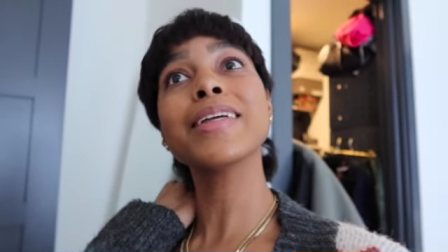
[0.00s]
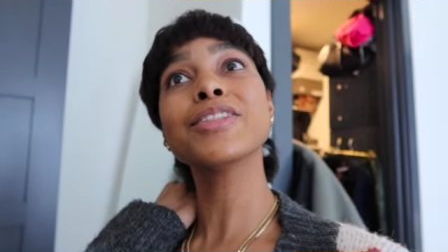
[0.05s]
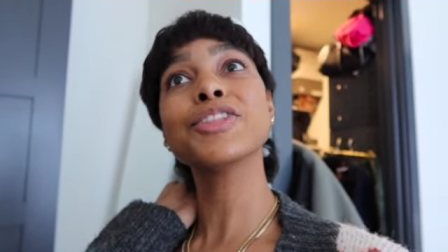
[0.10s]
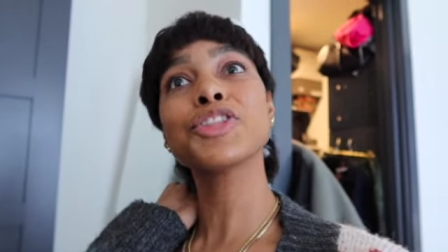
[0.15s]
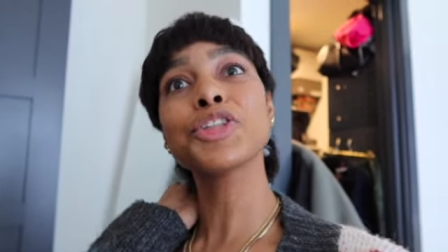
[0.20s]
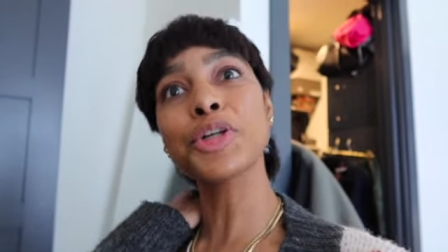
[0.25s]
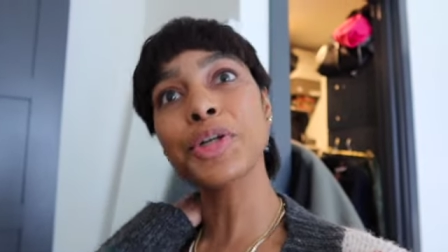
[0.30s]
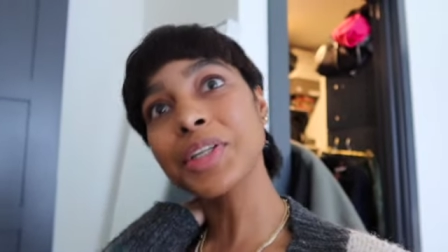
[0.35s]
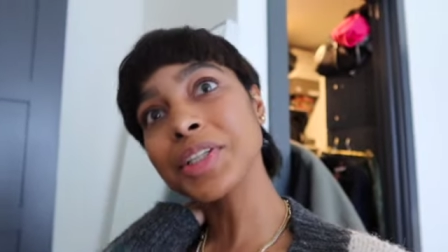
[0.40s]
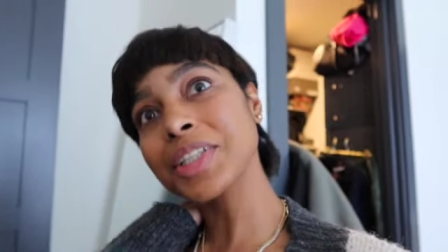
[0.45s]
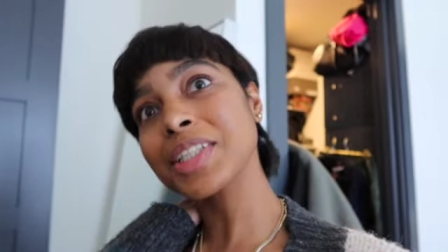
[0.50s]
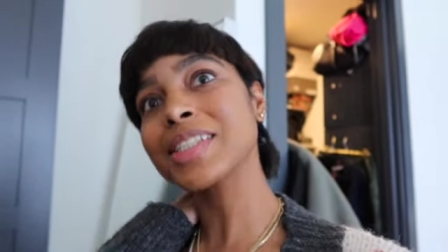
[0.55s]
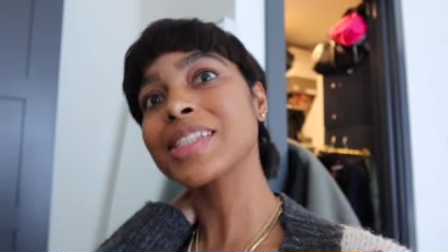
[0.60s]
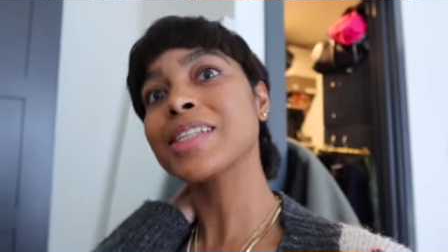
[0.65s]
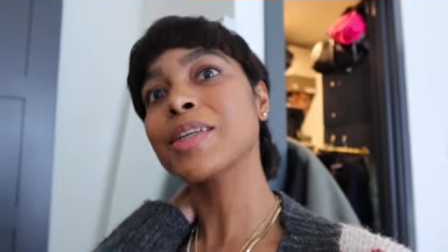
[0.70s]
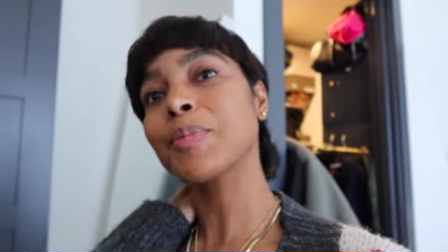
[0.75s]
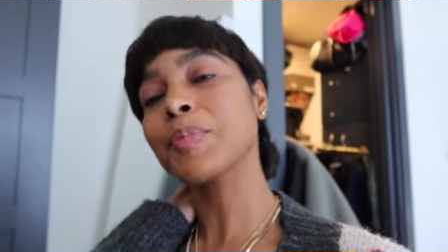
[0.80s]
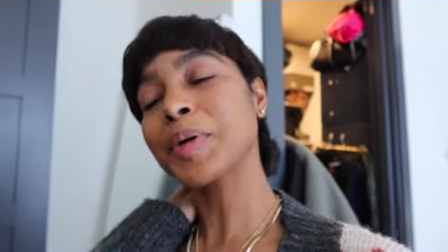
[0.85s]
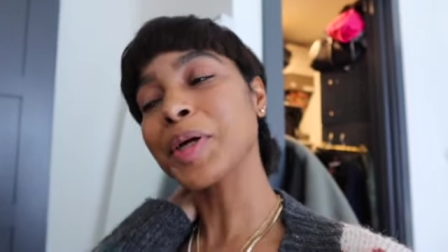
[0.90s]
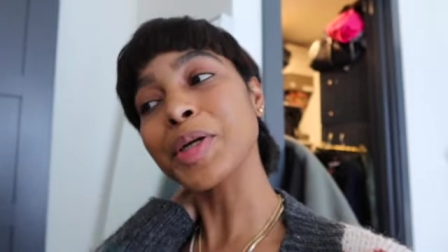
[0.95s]
during
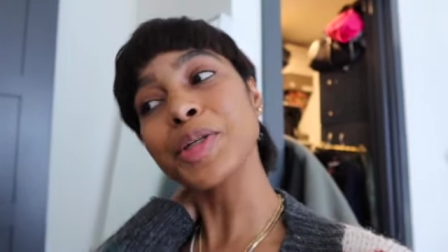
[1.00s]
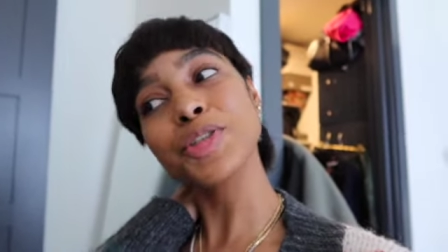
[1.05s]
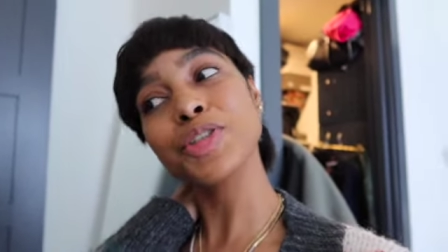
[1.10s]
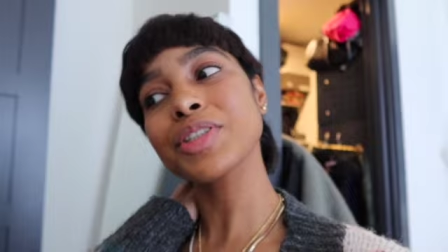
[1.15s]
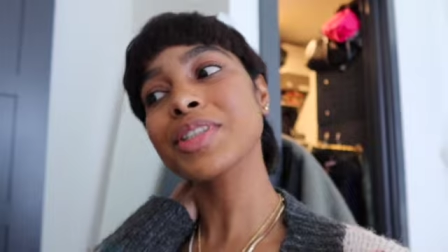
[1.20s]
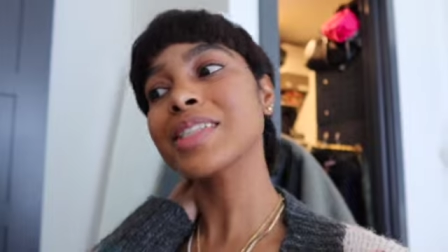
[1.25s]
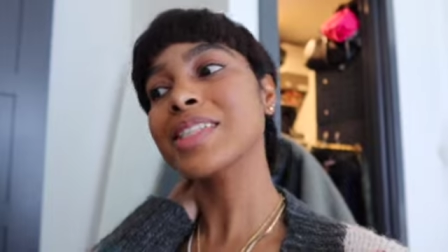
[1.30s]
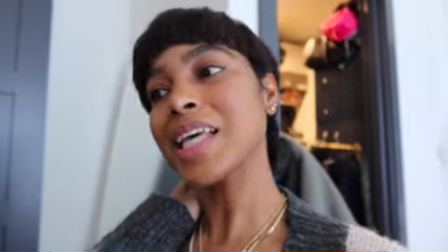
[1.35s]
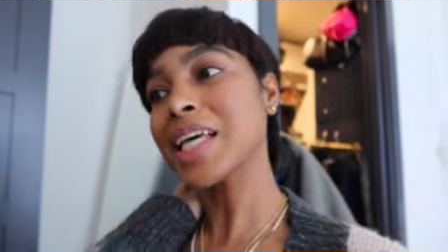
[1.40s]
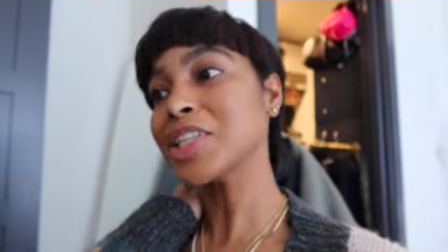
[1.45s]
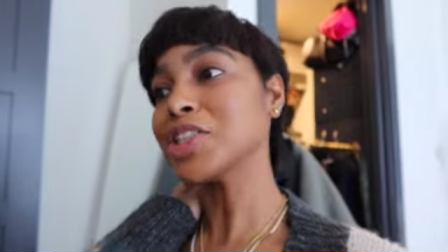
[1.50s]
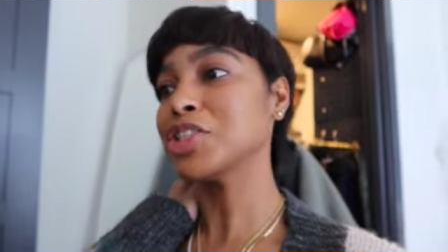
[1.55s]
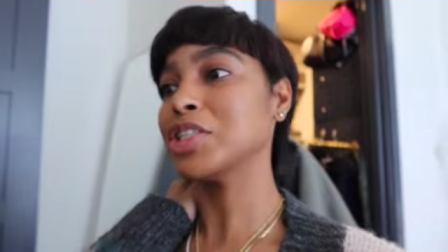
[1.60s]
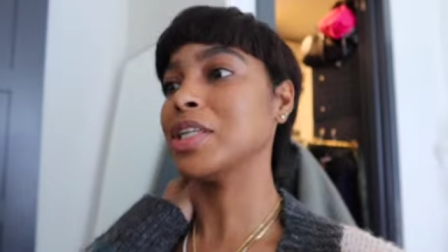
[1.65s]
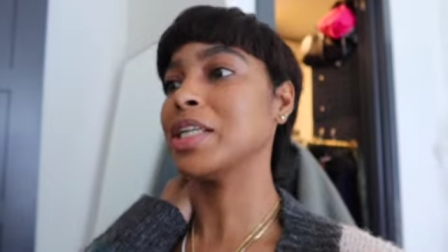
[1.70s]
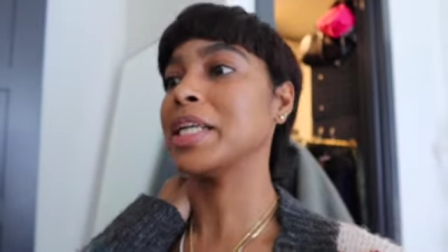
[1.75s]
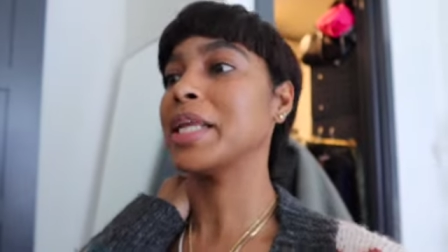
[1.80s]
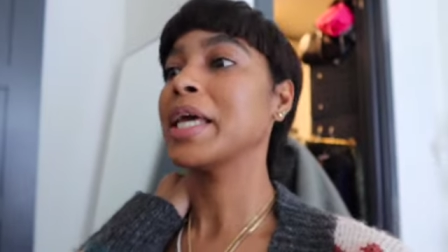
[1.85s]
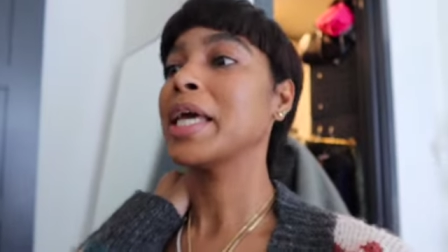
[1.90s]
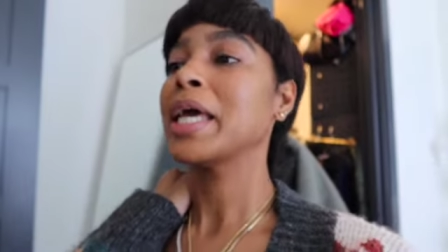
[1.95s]
this purging
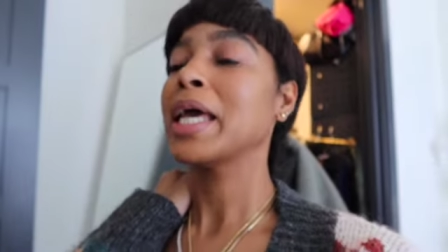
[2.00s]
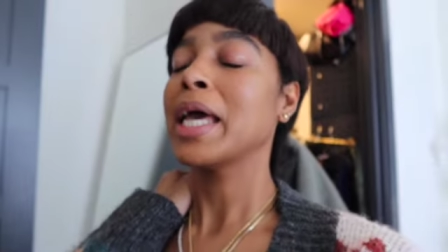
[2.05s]
session.